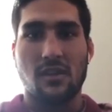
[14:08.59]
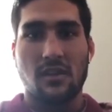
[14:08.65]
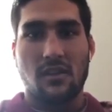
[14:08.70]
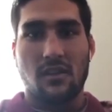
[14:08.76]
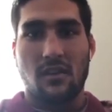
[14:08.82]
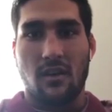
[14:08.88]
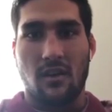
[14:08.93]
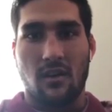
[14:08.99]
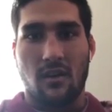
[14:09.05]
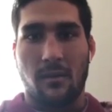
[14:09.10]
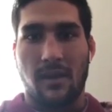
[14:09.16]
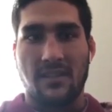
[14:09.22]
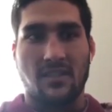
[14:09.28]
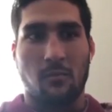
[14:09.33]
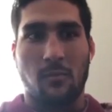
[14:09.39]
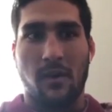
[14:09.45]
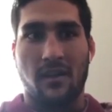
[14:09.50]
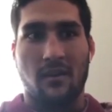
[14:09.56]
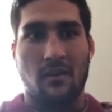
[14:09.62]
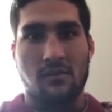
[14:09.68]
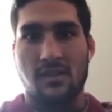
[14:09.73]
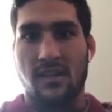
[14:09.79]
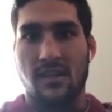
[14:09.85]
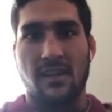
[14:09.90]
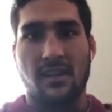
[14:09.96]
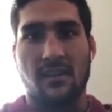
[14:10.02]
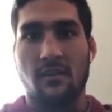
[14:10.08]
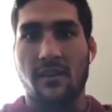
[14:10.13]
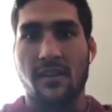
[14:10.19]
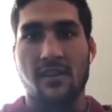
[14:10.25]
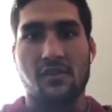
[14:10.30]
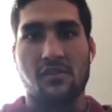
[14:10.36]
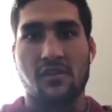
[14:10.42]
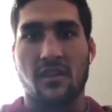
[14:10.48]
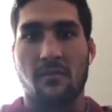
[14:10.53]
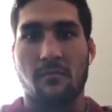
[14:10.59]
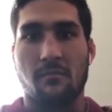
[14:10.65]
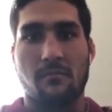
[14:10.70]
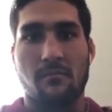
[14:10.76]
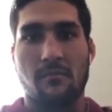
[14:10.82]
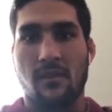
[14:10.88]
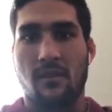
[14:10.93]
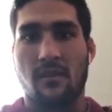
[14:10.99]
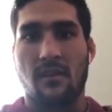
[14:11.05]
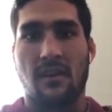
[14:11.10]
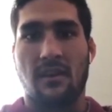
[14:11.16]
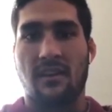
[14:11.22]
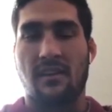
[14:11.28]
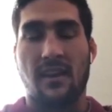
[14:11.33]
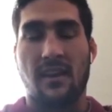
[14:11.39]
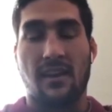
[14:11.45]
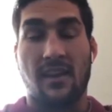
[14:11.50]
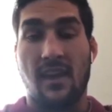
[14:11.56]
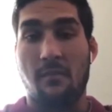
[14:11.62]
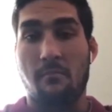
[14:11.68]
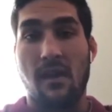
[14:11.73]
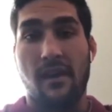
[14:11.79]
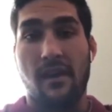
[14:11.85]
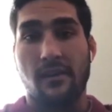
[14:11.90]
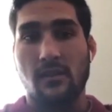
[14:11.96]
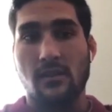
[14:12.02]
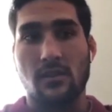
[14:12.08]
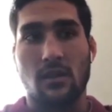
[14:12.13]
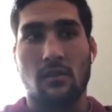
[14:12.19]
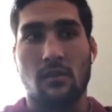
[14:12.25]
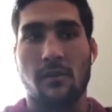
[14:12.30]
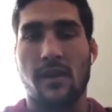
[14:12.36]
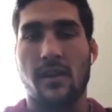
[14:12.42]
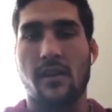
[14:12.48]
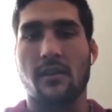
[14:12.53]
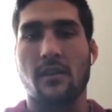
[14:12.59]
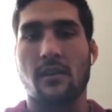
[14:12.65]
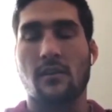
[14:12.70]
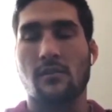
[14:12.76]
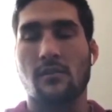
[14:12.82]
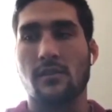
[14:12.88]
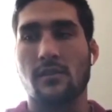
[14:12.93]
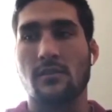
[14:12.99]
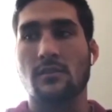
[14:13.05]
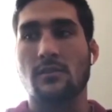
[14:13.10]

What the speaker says: I told my coach, I need to go get in shape. And I came back, you know, ready to go, and